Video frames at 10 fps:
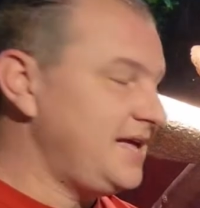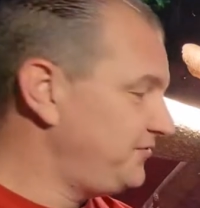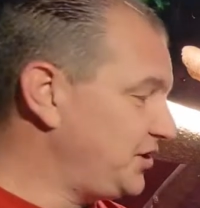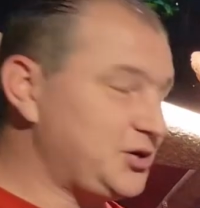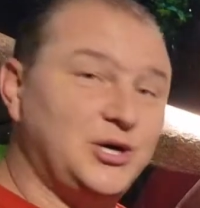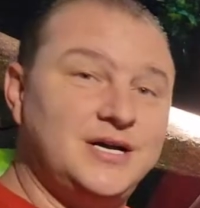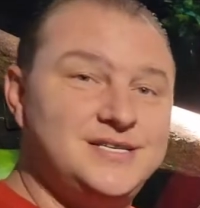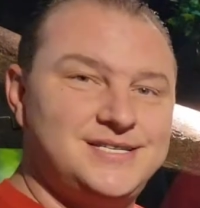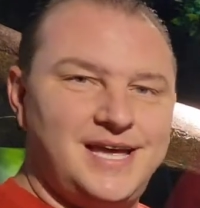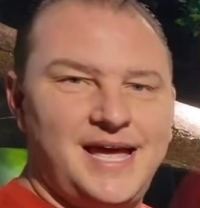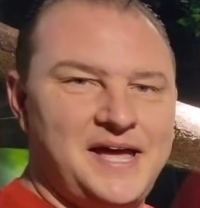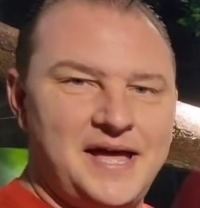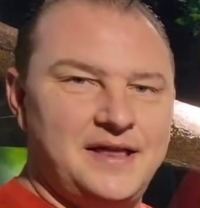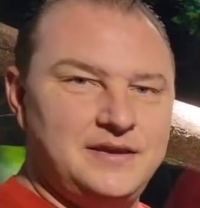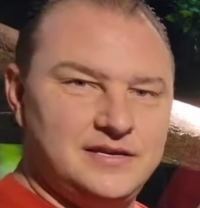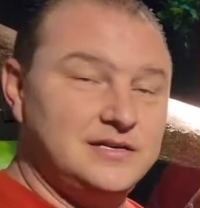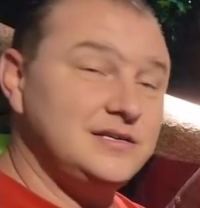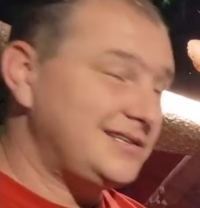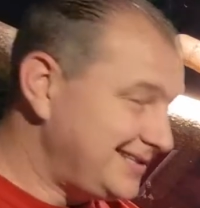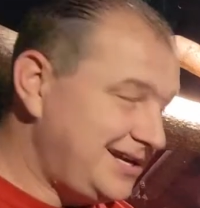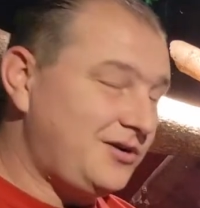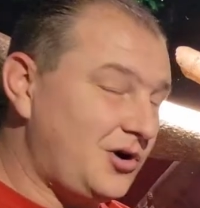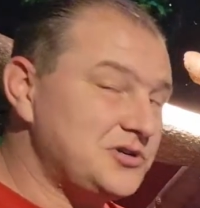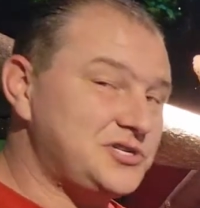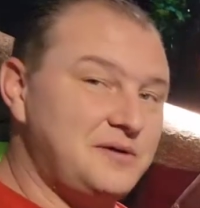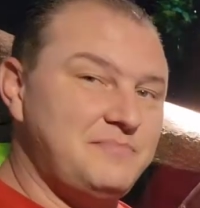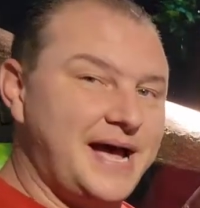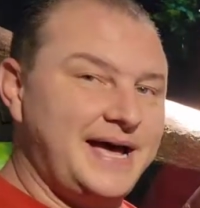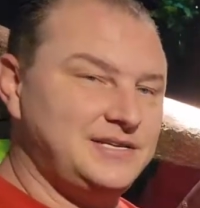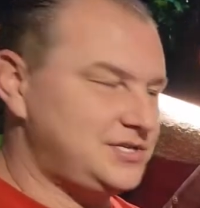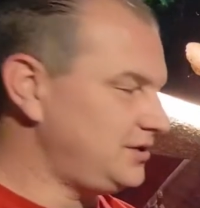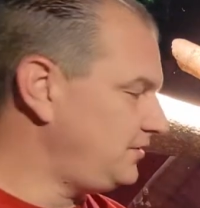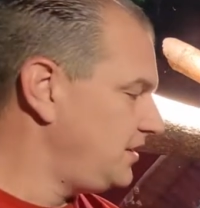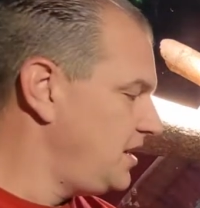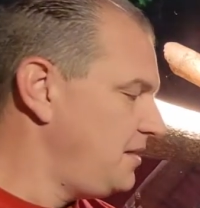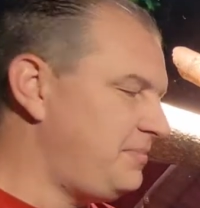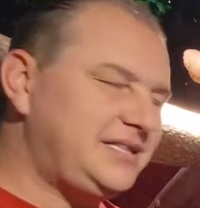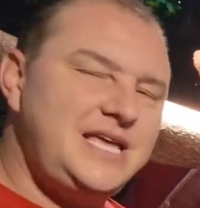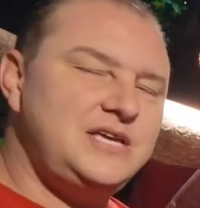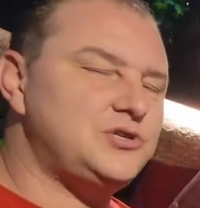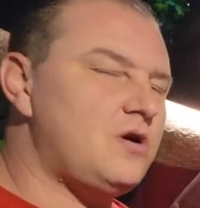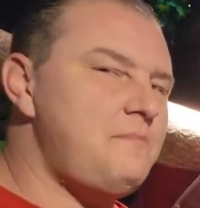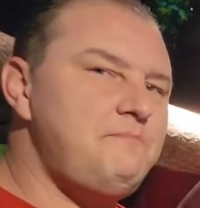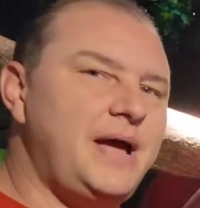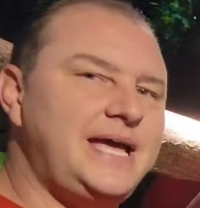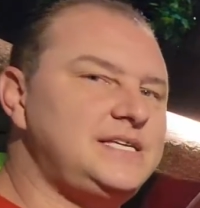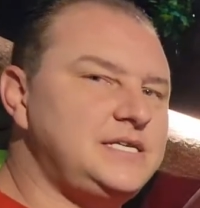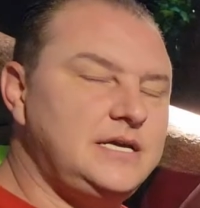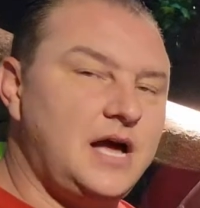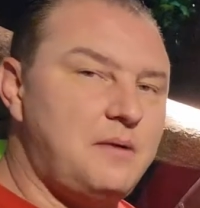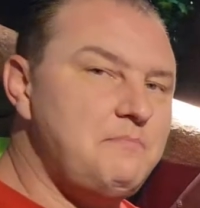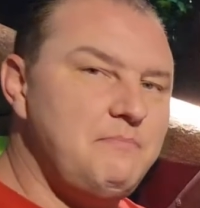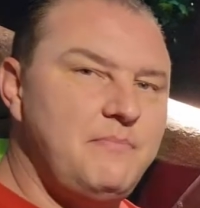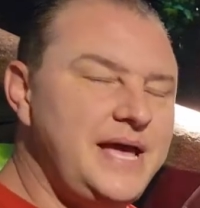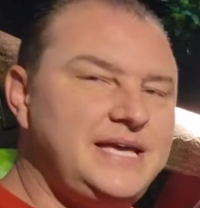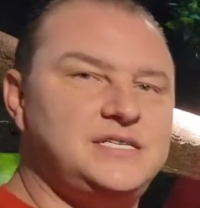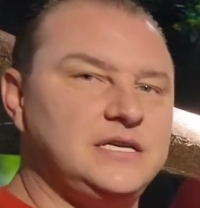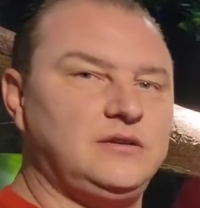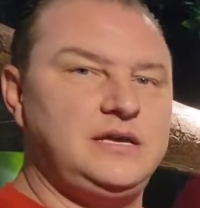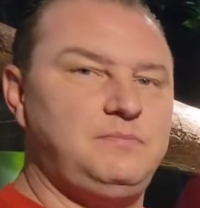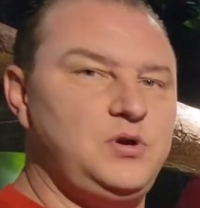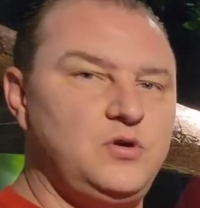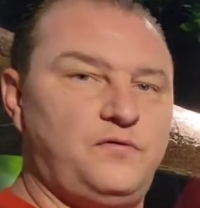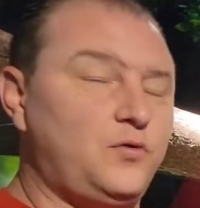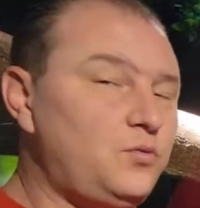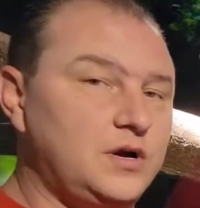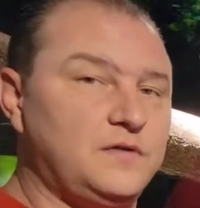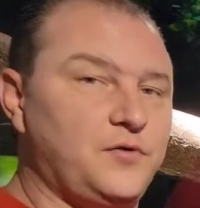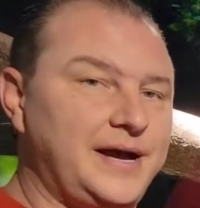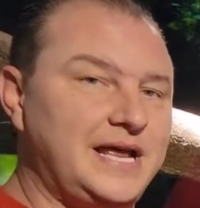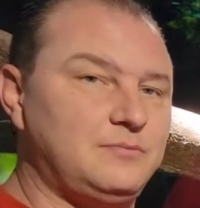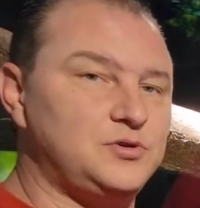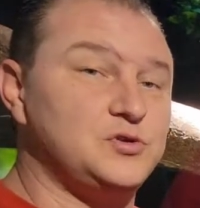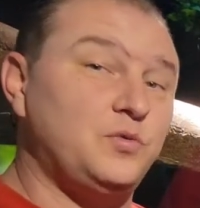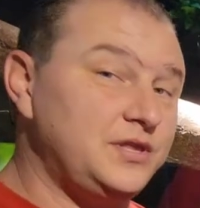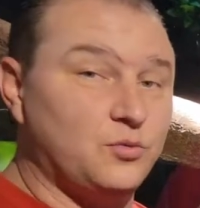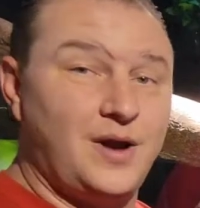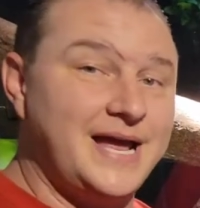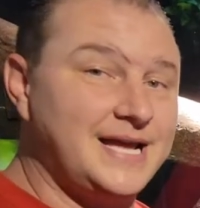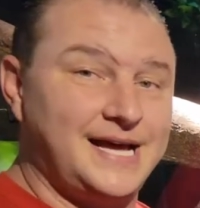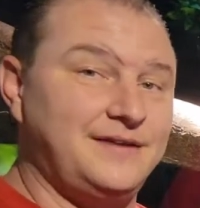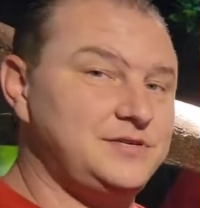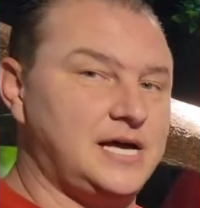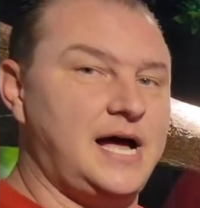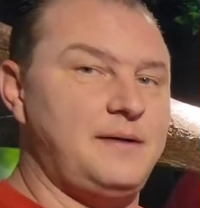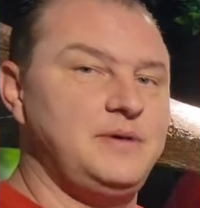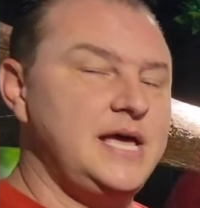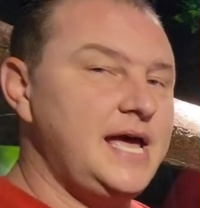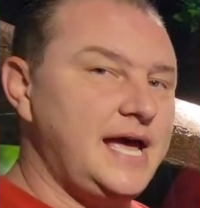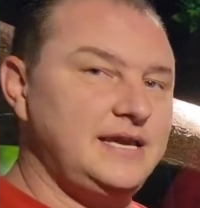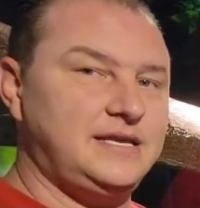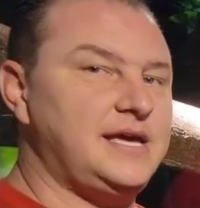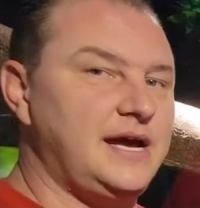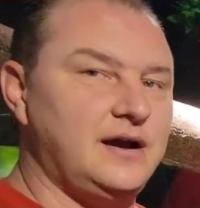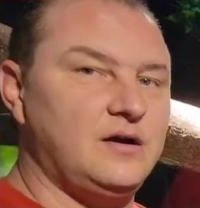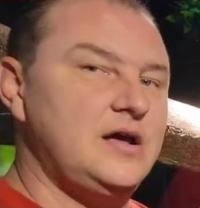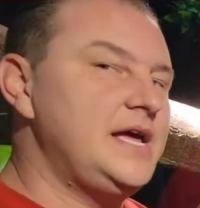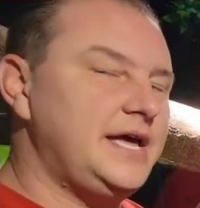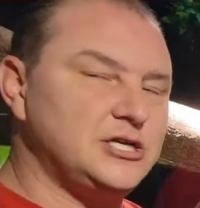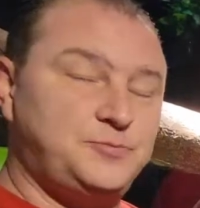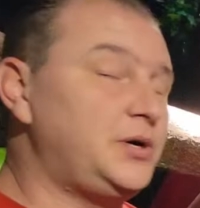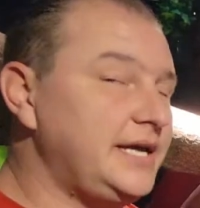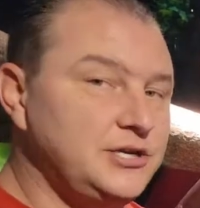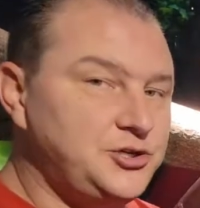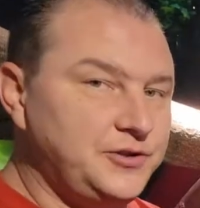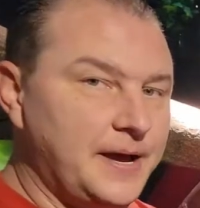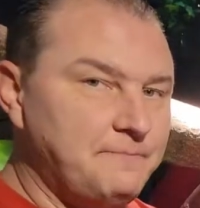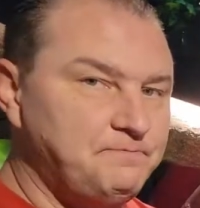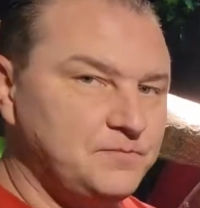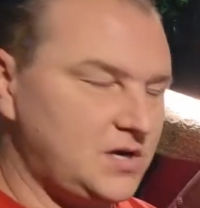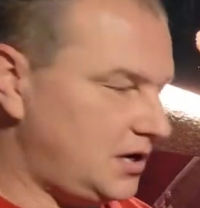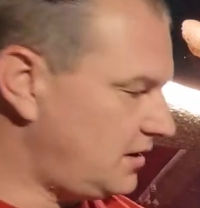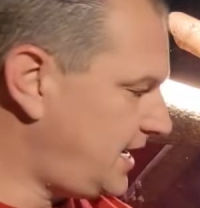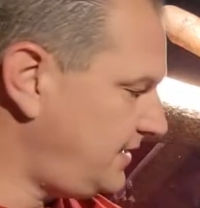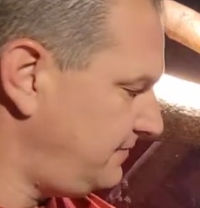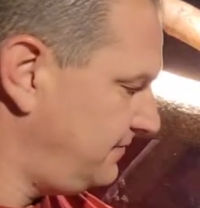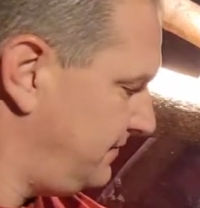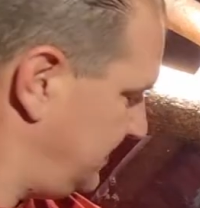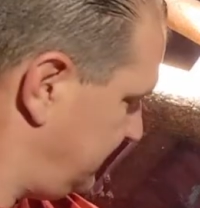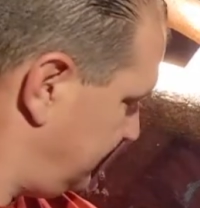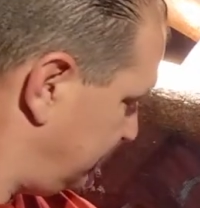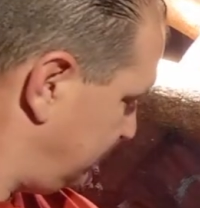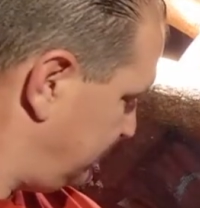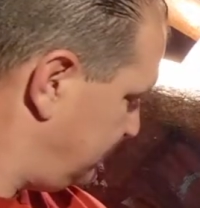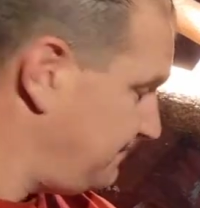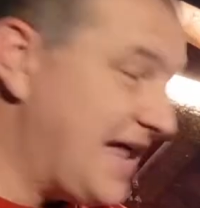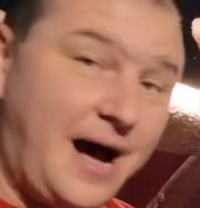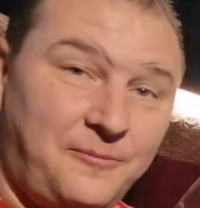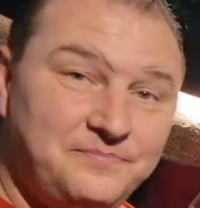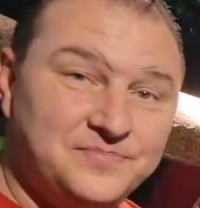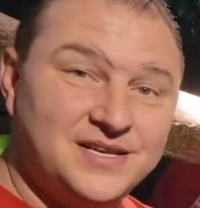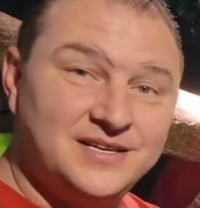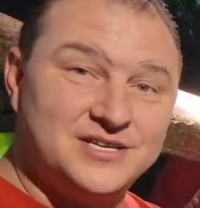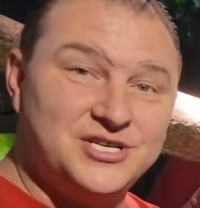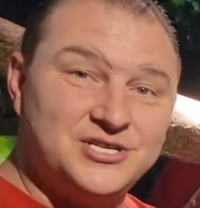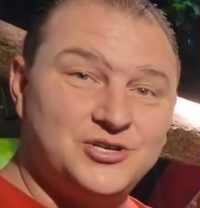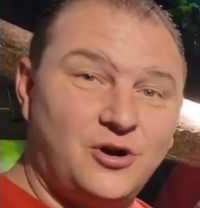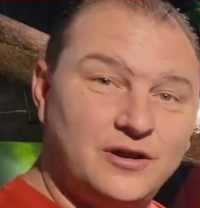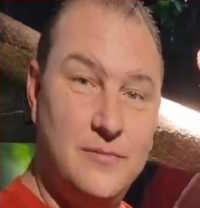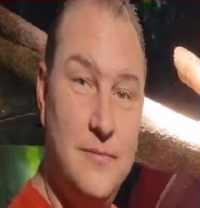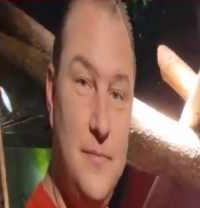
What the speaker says: The goods, and there are some bads too. But these are amazing, amazingly beautiful, wonderful animals when the right kind of time and care is put into them. All right? Now, let's get started.